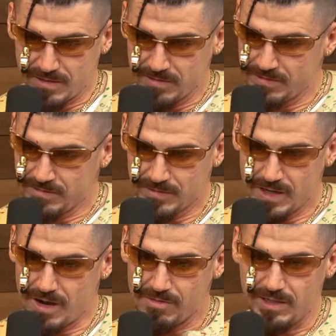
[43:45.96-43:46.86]
bro.
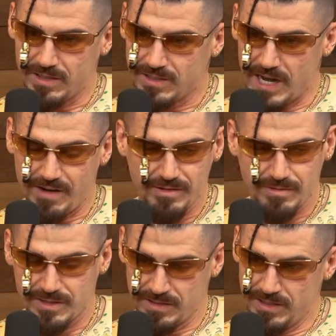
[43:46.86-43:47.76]
Always. To
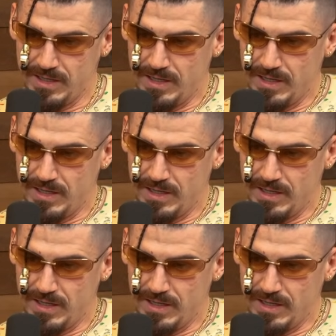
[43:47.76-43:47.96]
everyone.